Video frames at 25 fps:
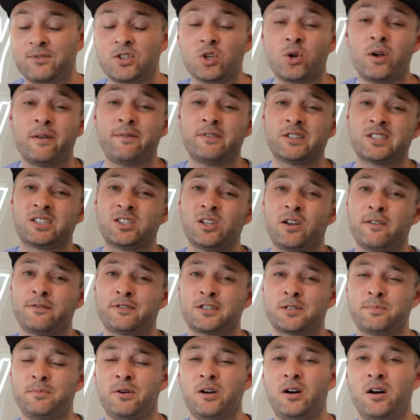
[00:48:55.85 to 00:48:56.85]
Do have a soft
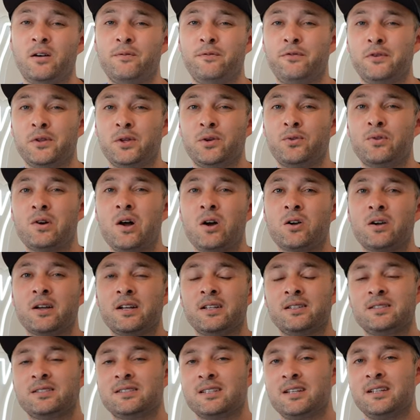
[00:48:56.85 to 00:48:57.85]
spot for the
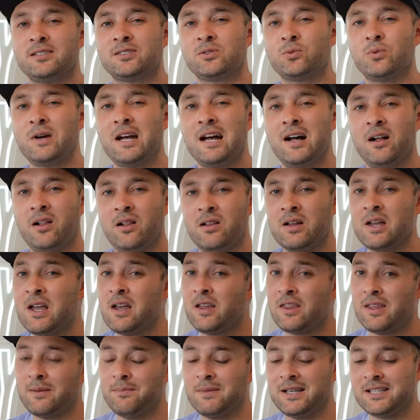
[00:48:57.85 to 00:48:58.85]
Rockets as well.
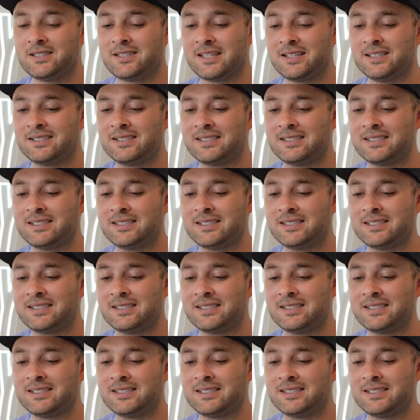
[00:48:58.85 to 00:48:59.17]
They're missing